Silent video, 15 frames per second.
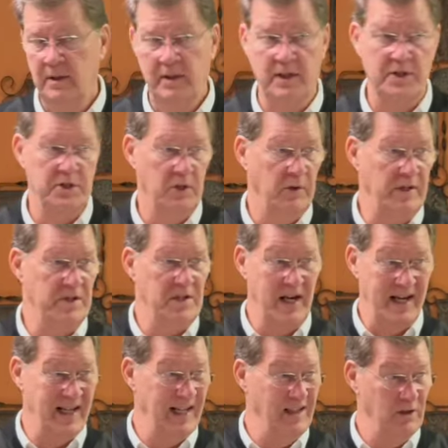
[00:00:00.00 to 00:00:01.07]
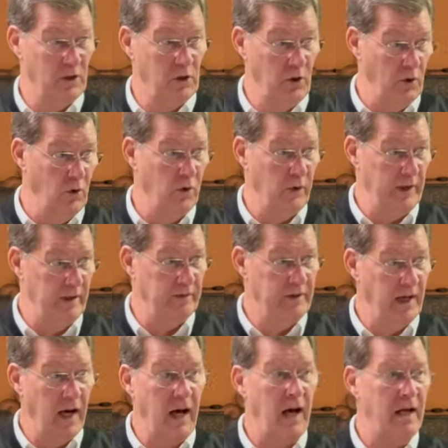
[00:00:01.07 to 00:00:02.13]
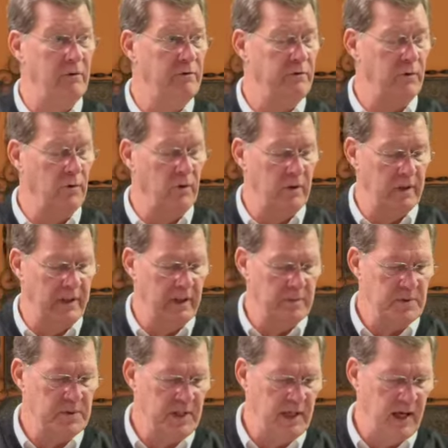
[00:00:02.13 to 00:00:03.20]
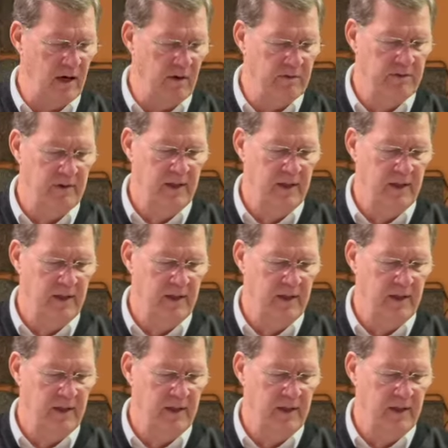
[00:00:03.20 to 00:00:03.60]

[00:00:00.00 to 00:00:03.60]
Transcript: And so he's taking the glory of God for himself.